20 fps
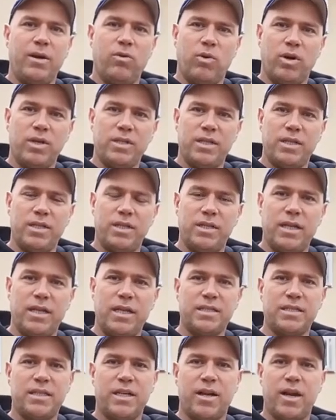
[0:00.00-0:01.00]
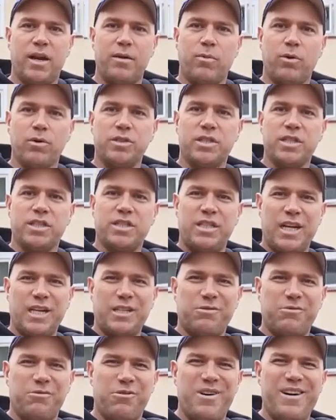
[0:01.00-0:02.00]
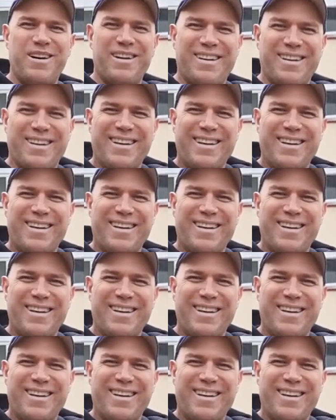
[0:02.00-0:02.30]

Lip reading: it wasn't necessarily our most successful.